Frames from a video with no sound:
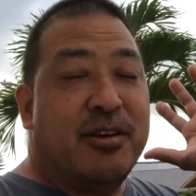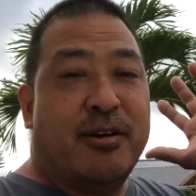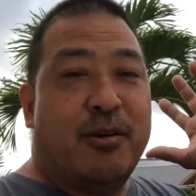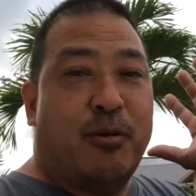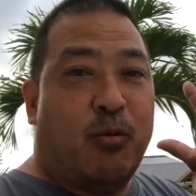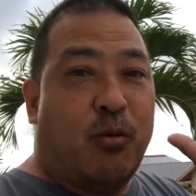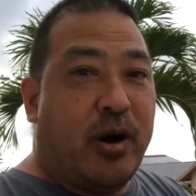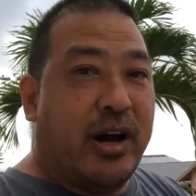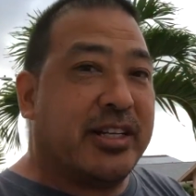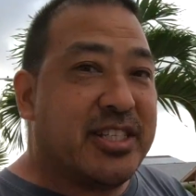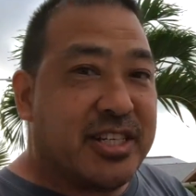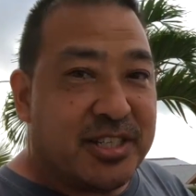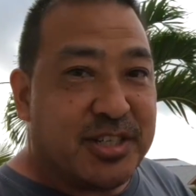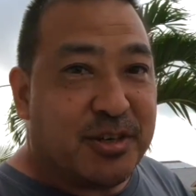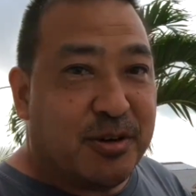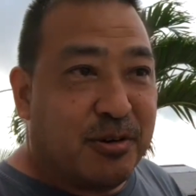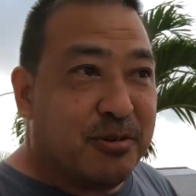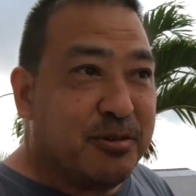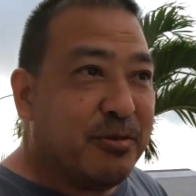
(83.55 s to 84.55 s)
watch at your
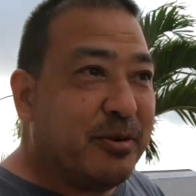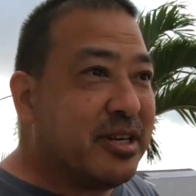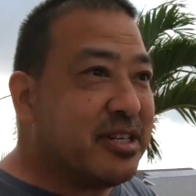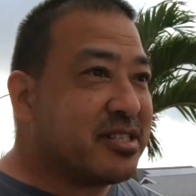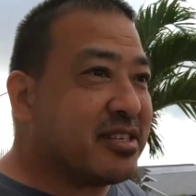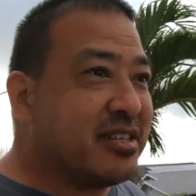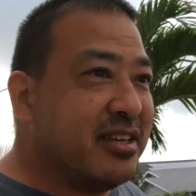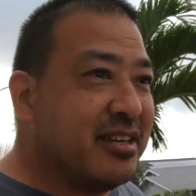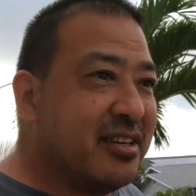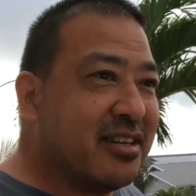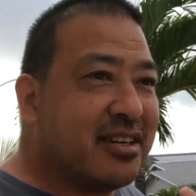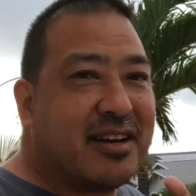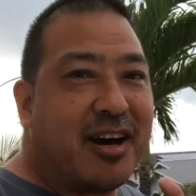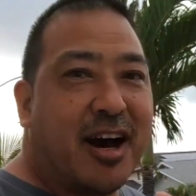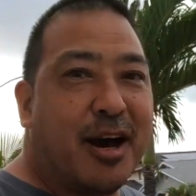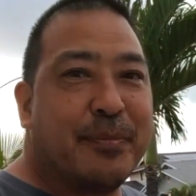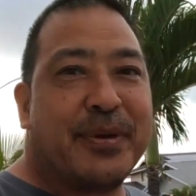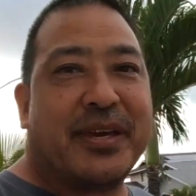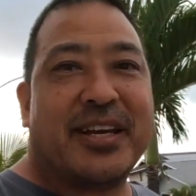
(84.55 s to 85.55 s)
own risk,
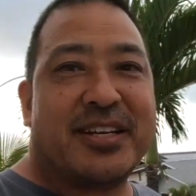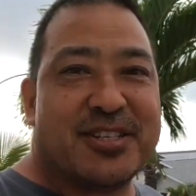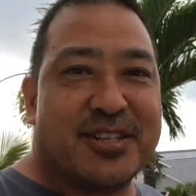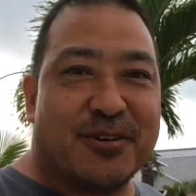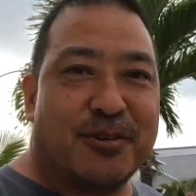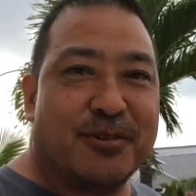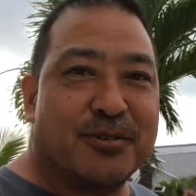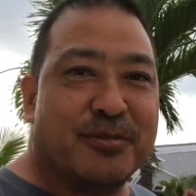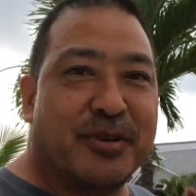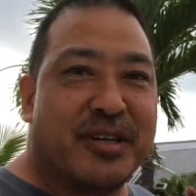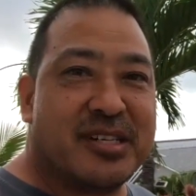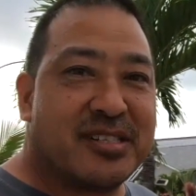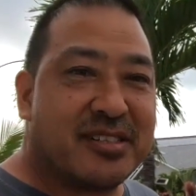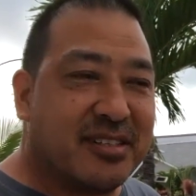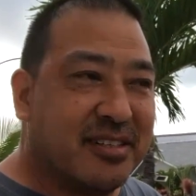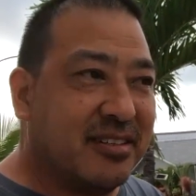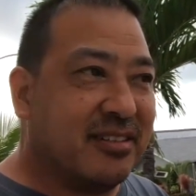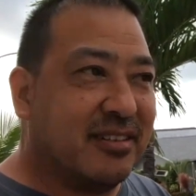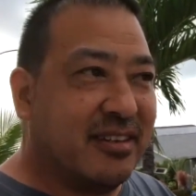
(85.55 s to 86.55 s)
copy at your own risk,
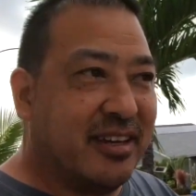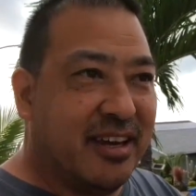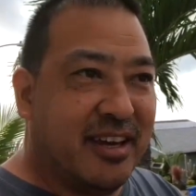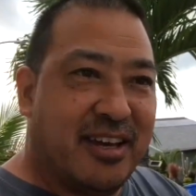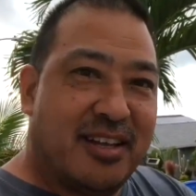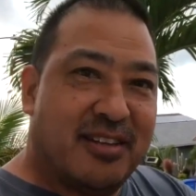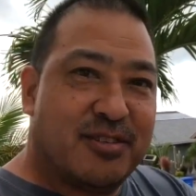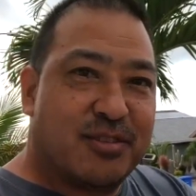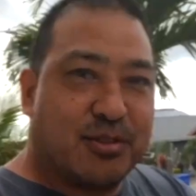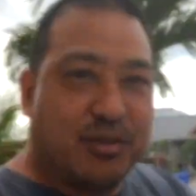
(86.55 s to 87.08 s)
and so